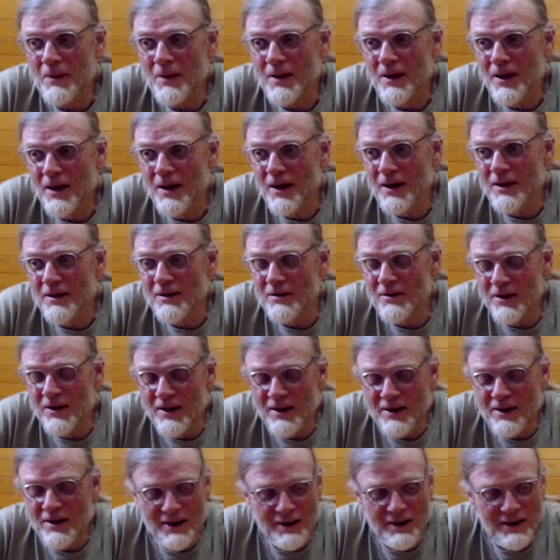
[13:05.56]
Yeah,
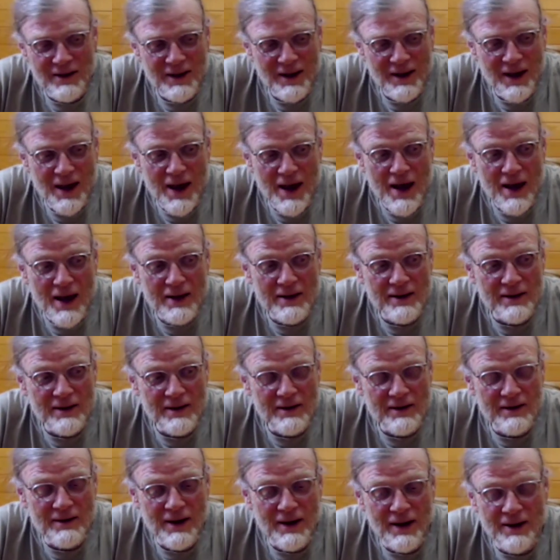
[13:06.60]
and
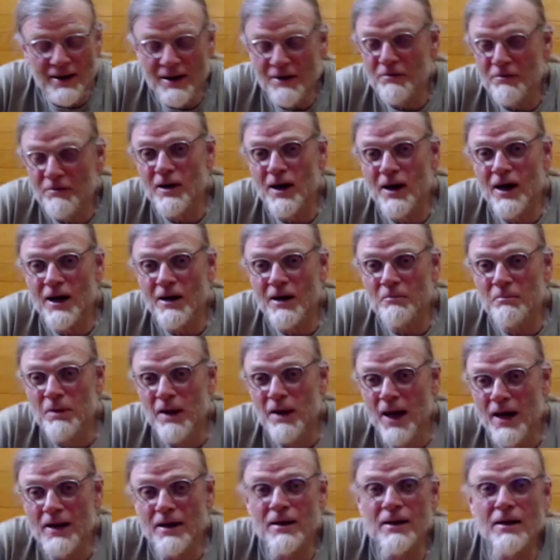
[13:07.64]
I never got them
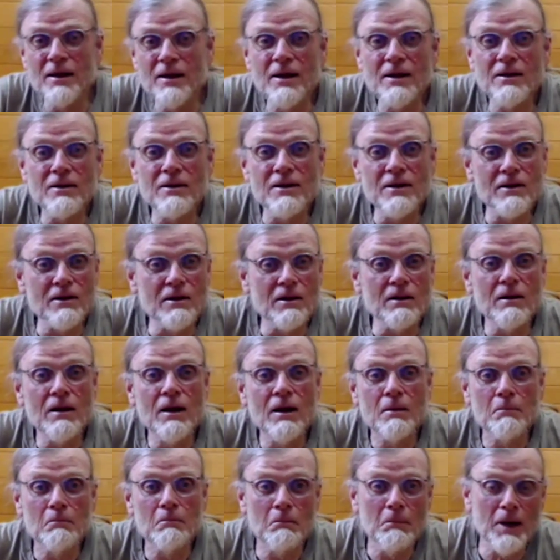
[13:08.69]
planted
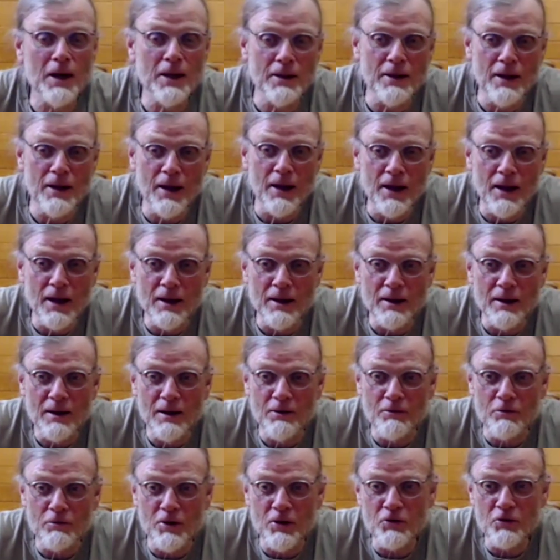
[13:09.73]
until Monday
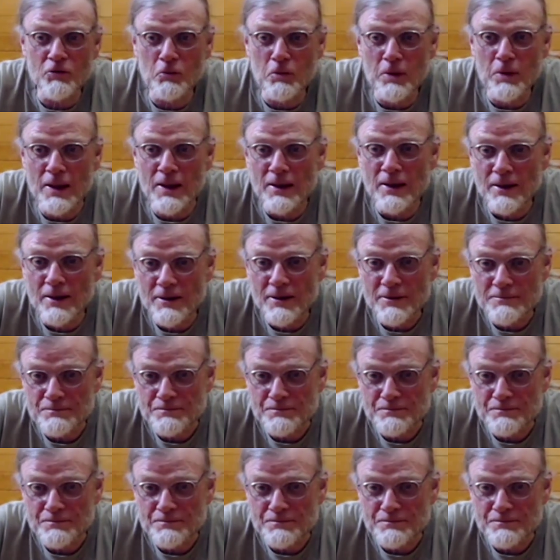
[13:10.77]
of this week.